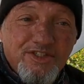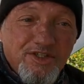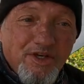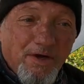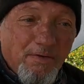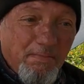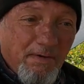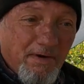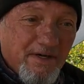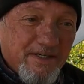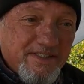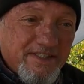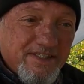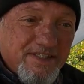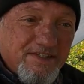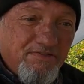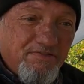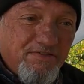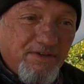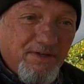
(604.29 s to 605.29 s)
top box
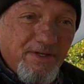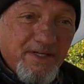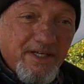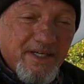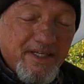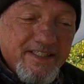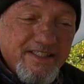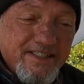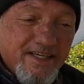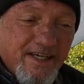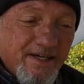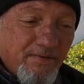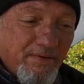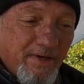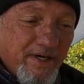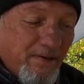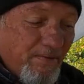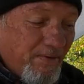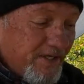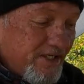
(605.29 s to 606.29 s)
is full, and it's like
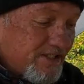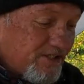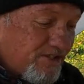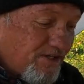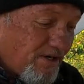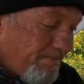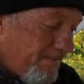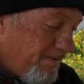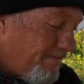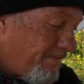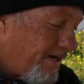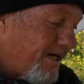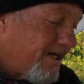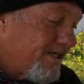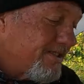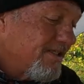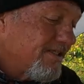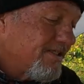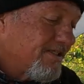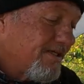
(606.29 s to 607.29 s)
when I want to stop and
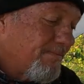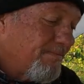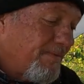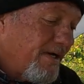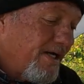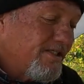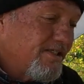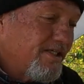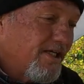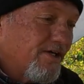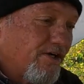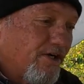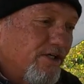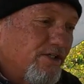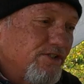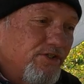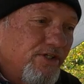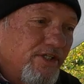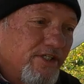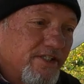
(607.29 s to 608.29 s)
buy just some basic
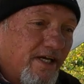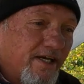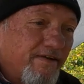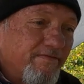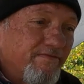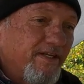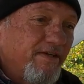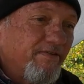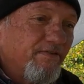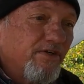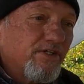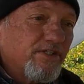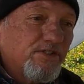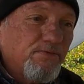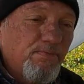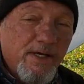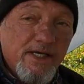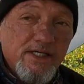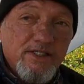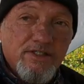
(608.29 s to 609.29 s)
groceries, I haven't even got
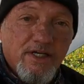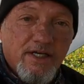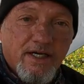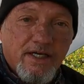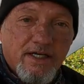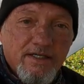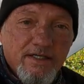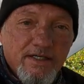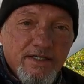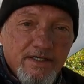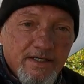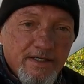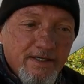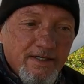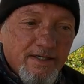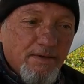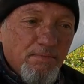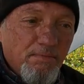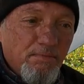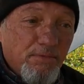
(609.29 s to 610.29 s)
space to like
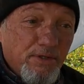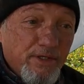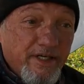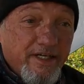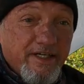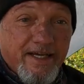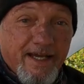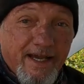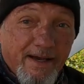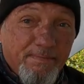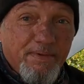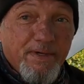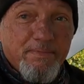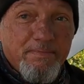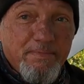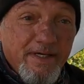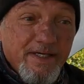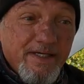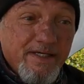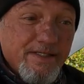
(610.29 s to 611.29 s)
put in a couple
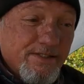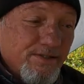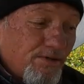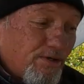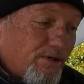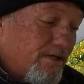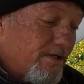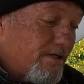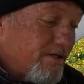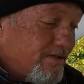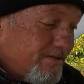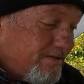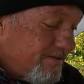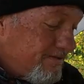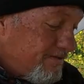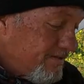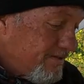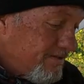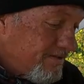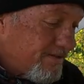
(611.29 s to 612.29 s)
of beers or
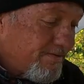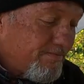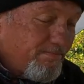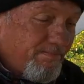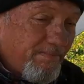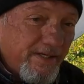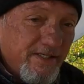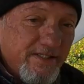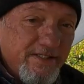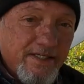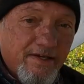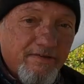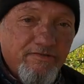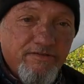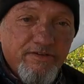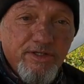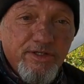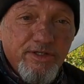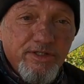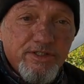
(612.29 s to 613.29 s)
some basic
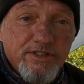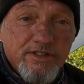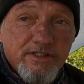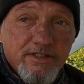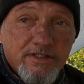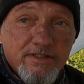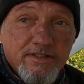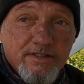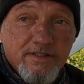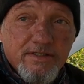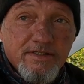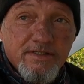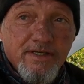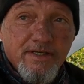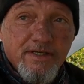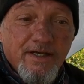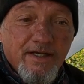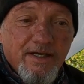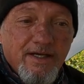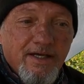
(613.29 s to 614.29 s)
food, so
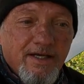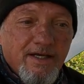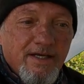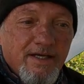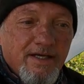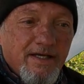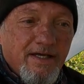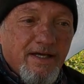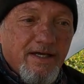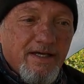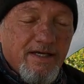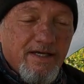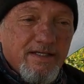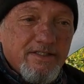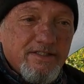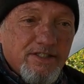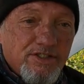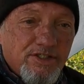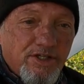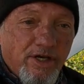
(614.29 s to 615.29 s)

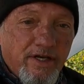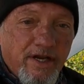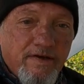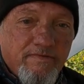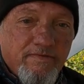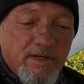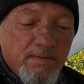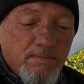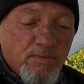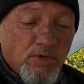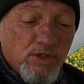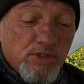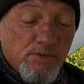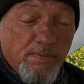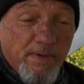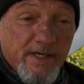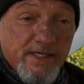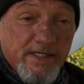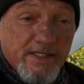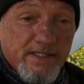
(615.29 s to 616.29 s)
I just don't have any more
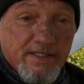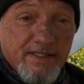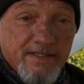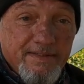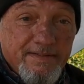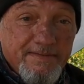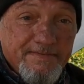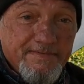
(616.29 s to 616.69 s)
space.